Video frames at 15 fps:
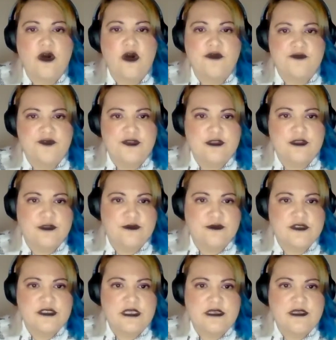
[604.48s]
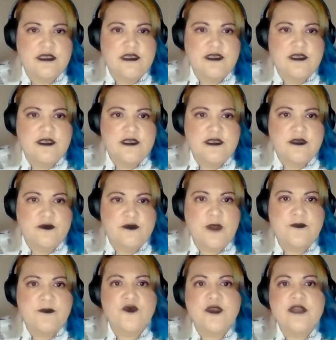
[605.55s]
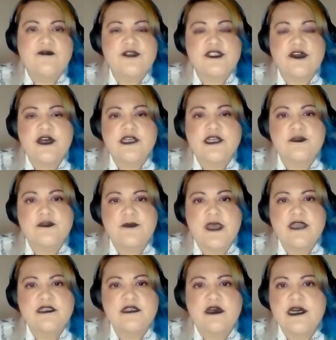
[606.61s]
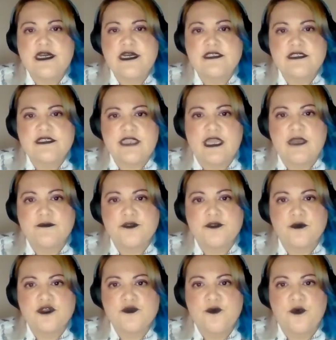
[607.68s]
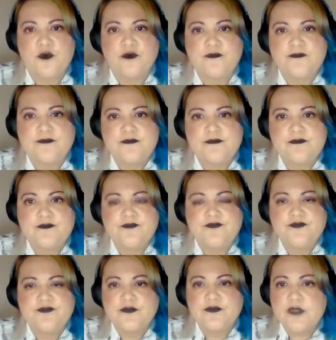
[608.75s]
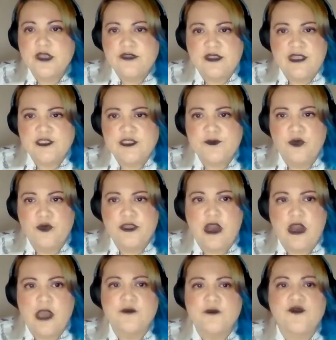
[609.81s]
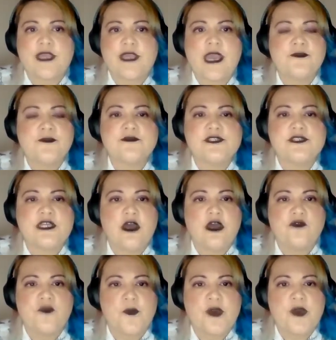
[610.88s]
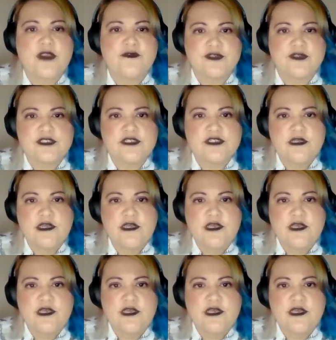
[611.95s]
often lose. When Marie retired to bed, I'd stay up to watch more. The next morning, I would recap them to her over breakfast.